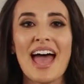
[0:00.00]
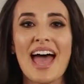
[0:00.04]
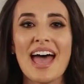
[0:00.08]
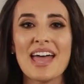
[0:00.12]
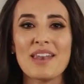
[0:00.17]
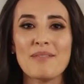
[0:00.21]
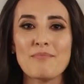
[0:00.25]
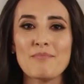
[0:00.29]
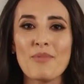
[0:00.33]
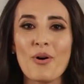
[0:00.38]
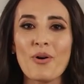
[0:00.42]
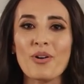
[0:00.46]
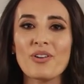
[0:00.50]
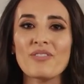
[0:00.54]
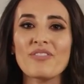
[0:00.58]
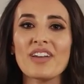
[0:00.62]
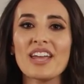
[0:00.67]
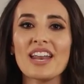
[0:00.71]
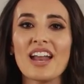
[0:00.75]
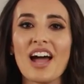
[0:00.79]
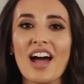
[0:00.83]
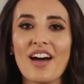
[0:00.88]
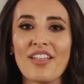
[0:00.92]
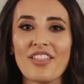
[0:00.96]
and
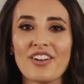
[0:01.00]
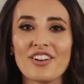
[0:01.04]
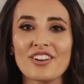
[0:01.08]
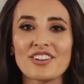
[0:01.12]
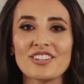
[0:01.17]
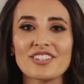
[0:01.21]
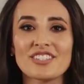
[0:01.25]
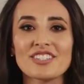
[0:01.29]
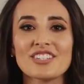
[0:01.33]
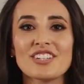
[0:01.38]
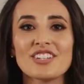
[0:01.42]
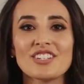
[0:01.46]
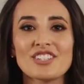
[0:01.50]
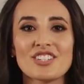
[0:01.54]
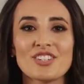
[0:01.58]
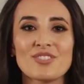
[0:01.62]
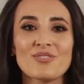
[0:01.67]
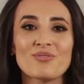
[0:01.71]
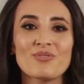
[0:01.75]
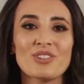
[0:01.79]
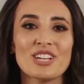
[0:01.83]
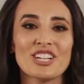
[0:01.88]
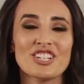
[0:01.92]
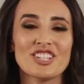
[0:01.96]
motivate others
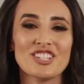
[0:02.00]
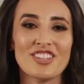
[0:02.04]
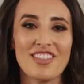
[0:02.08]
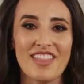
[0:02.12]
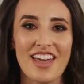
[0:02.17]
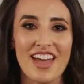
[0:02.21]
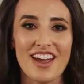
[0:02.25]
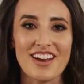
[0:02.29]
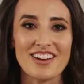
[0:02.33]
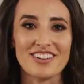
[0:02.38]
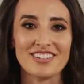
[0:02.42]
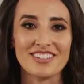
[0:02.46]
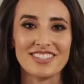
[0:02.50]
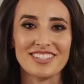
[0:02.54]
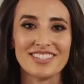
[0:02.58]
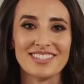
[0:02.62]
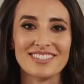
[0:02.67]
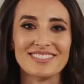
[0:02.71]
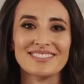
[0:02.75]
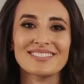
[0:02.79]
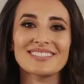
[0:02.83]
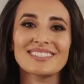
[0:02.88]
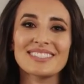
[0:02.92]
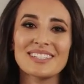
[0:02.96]
to reach
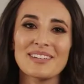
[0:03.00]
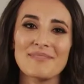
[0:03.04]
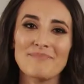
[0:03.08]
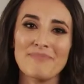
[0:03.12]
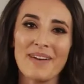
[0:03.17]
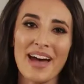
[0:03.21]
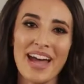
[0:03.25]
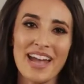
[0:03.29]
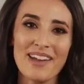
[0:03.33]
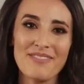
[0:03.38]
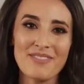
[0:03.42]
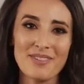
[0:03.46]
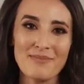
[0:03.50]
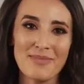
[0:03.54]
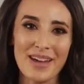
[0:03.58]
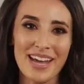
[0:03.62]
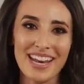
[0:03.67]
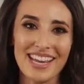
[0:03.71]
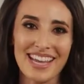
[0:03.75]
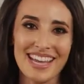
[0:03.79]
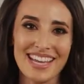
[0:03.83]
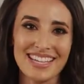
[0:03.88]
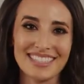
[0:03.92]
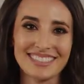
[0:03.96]
theirs. Bye,
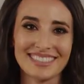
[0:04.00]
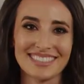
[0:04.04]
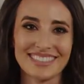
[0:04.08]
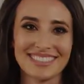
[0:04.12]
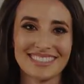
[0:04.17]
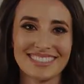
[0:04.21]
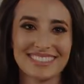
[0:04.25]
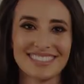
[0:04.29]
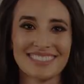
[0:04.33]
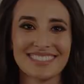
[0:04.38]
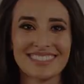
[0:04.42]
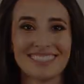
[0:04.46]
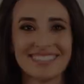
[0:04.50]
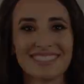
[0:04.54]
everybody.